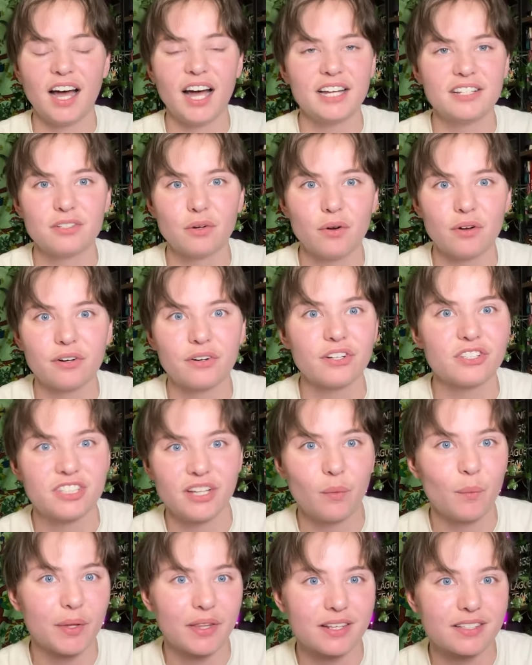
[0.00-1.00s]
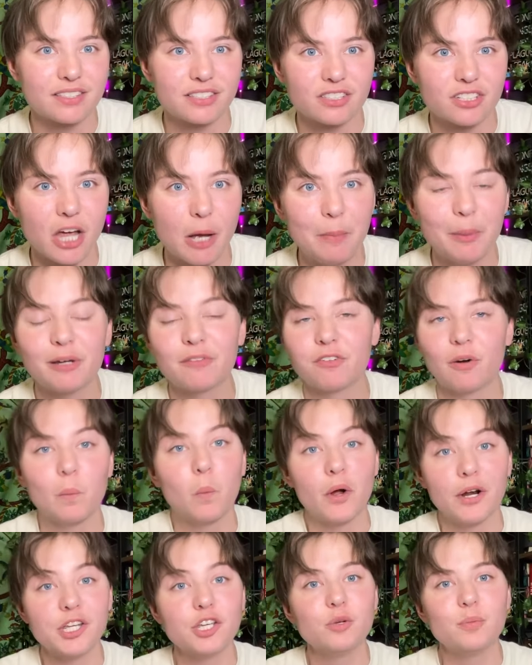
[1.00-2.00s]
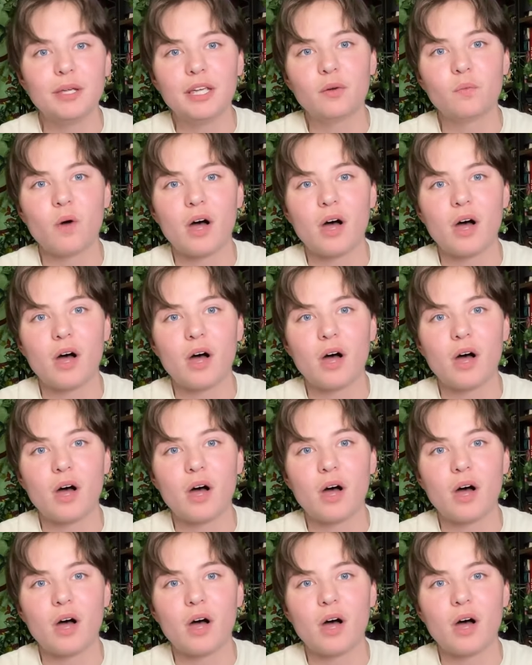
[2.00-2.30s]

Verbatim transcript: I don't understand where this is coming from. What do you mean?